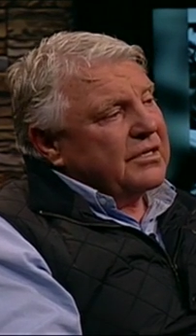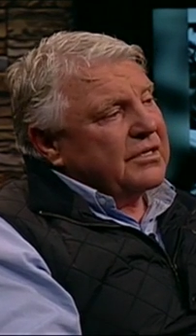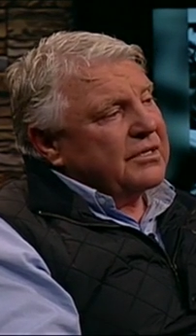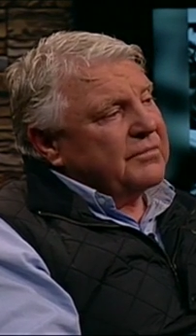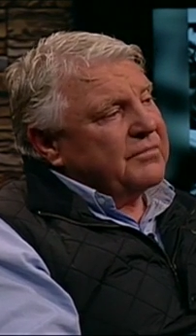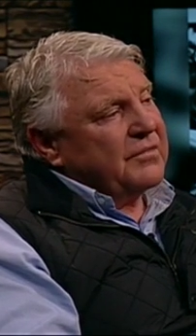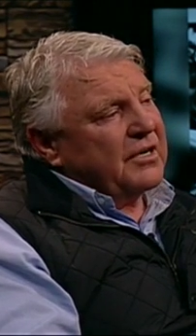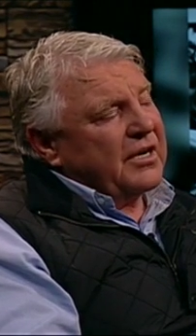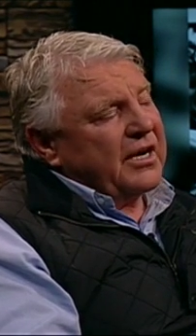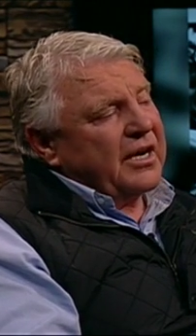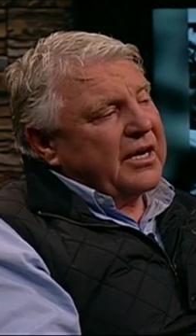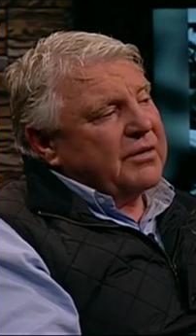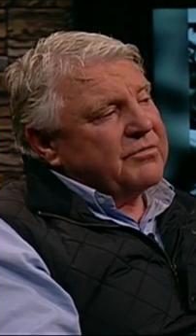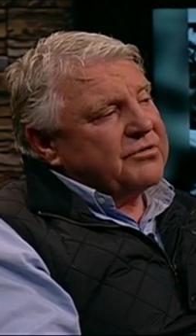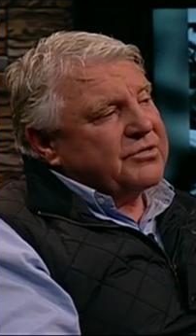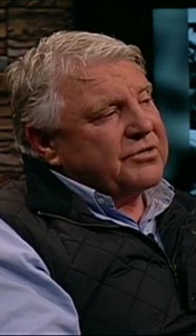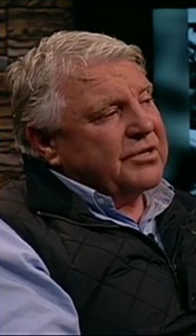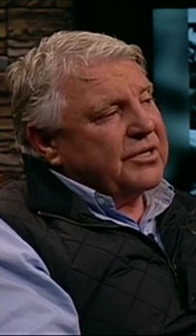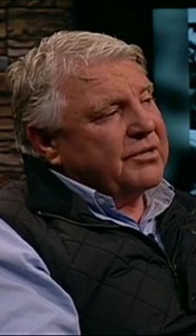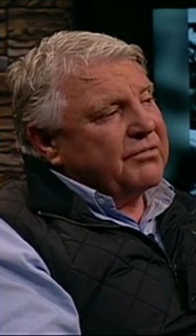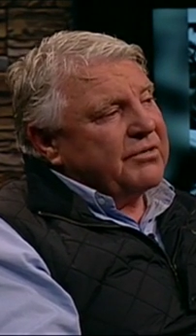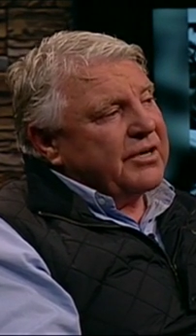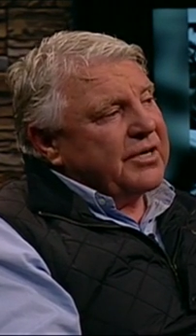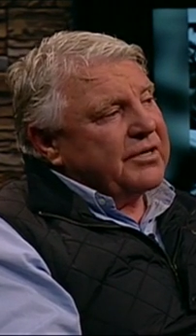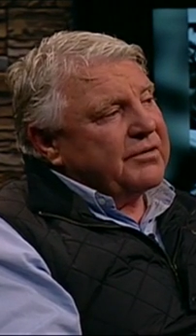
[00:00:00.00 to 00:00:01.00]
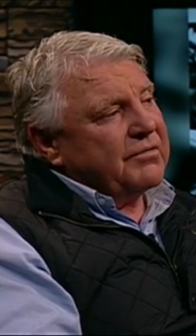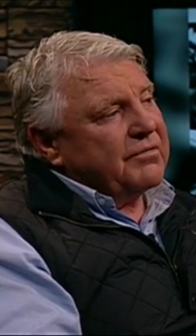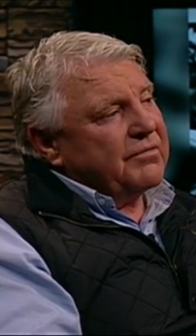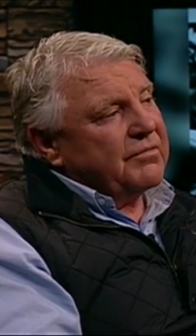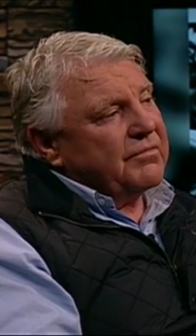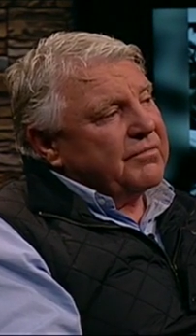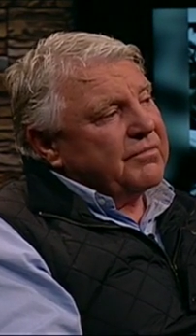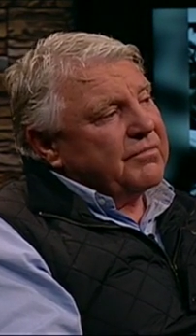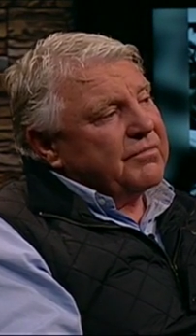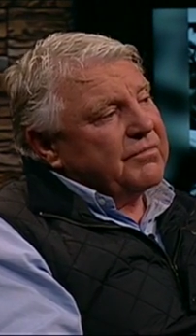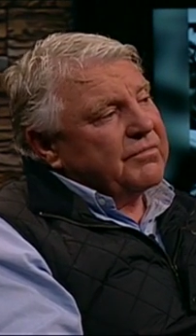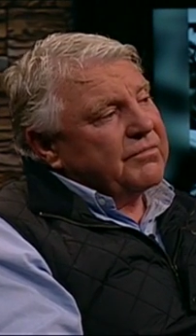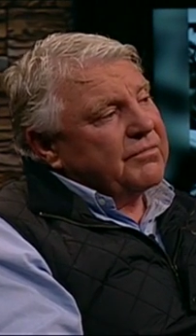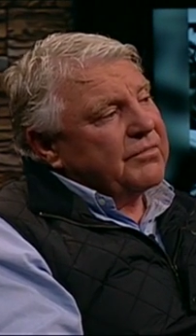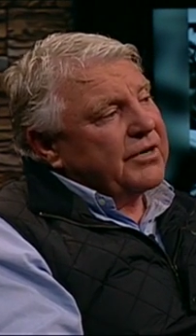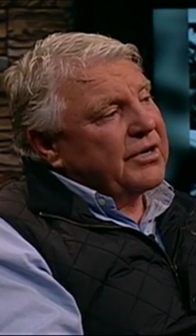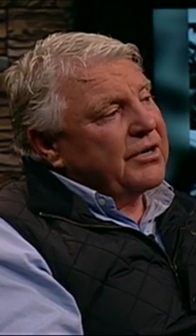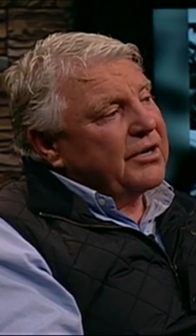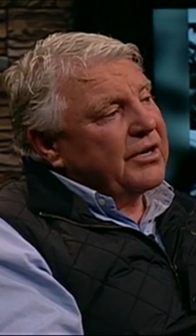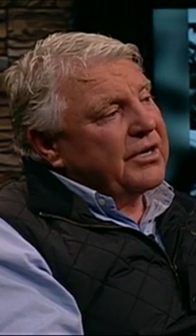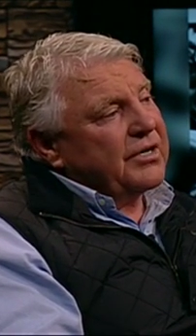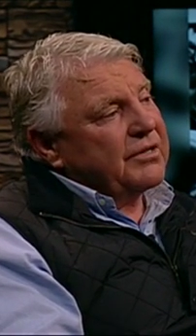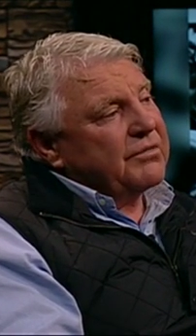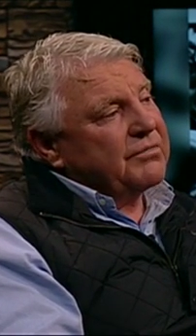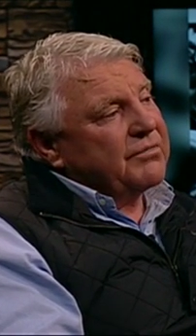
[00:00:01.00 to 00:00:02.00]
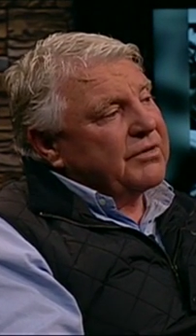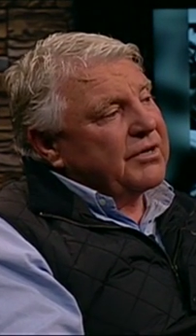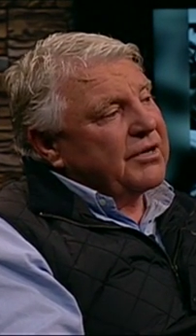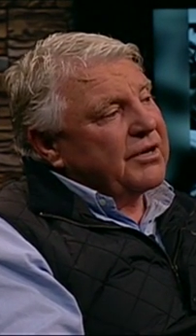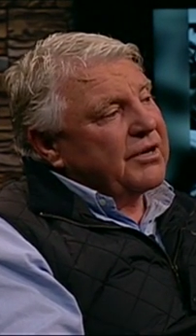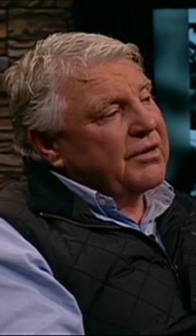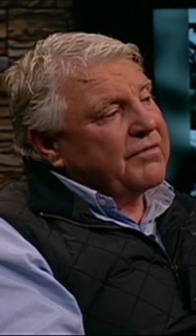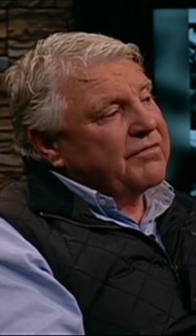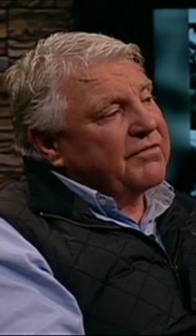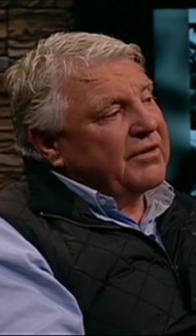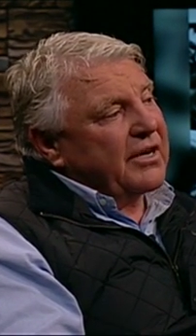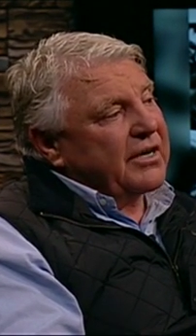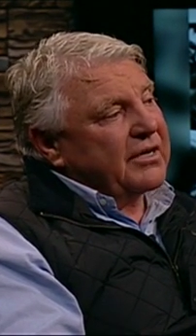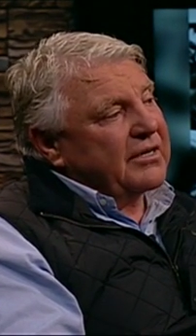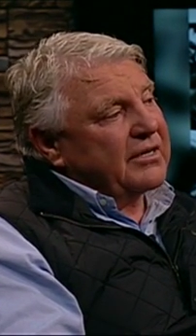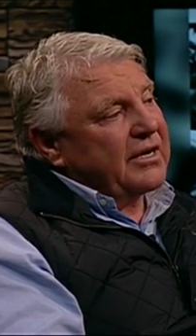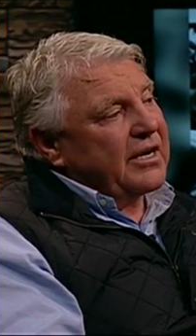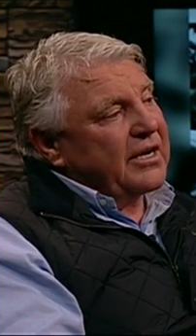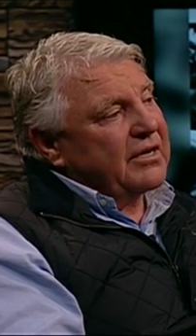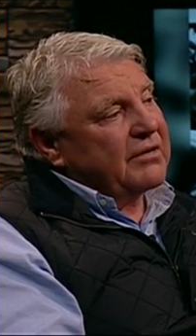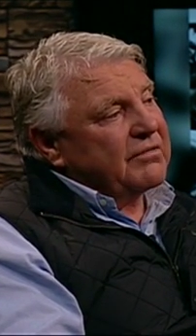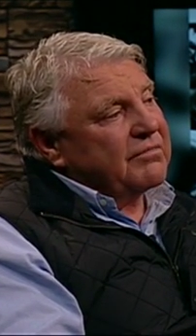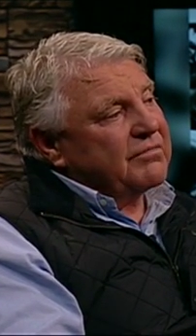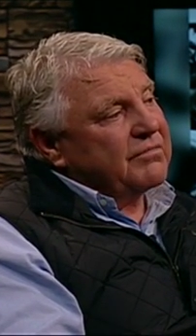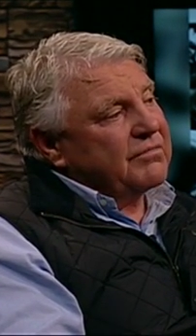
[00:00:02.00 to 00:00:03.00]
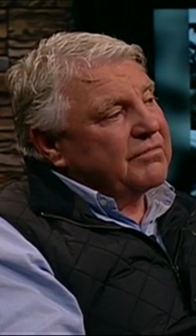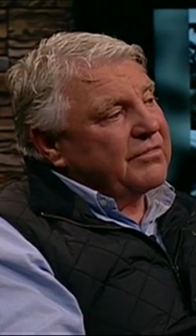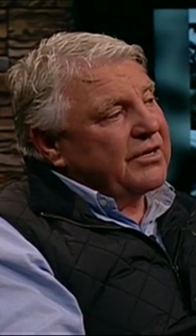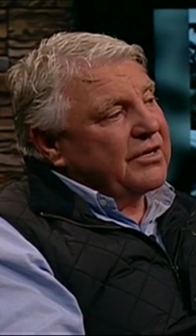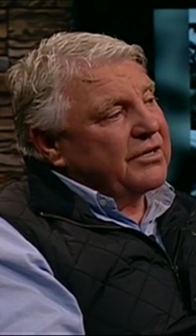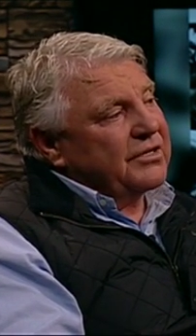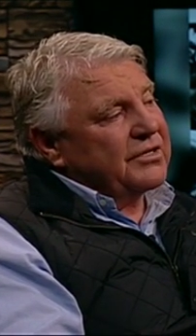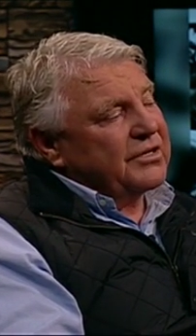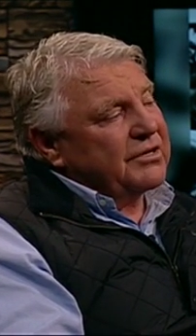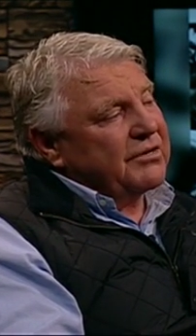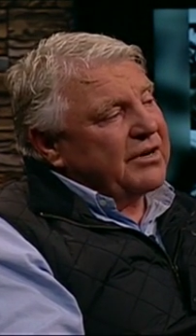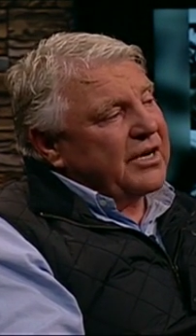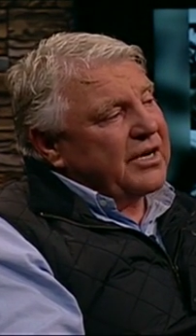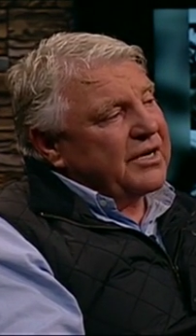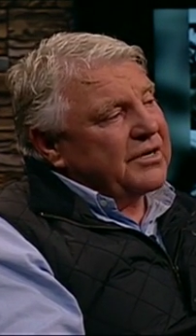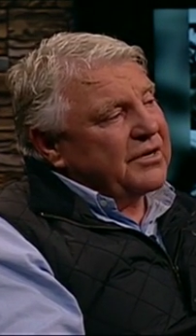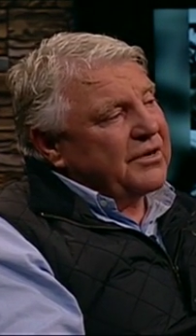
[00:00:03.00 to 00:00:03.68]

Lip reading: and my hamstring went when I flattened out and went on the ground.